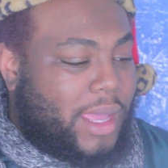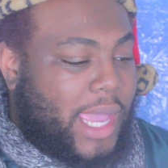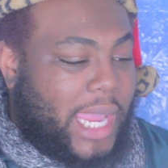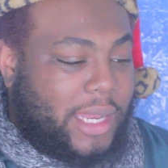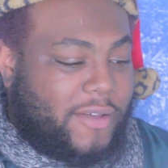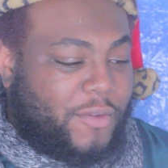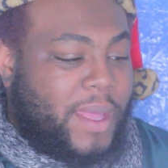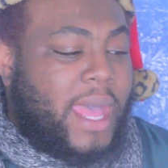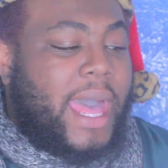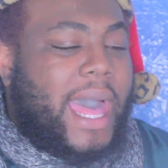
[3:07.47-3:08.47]
Eight of
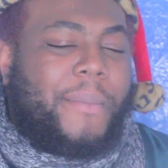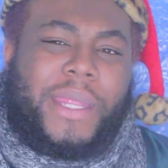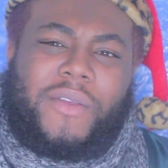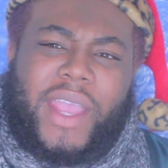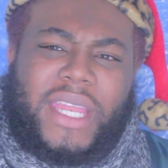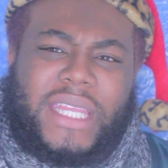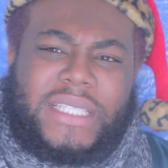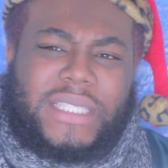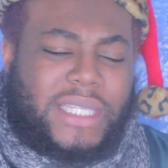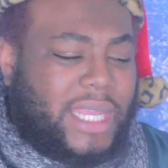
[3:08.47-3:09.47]
them. How many
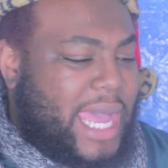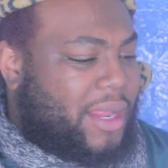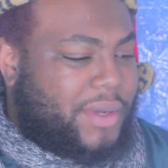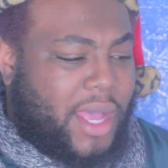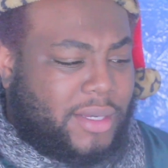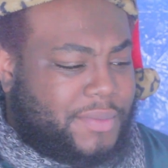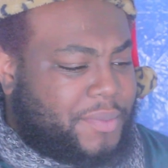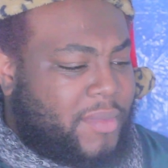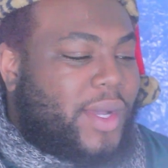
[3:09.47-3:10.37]
reindeers? See, I don't know.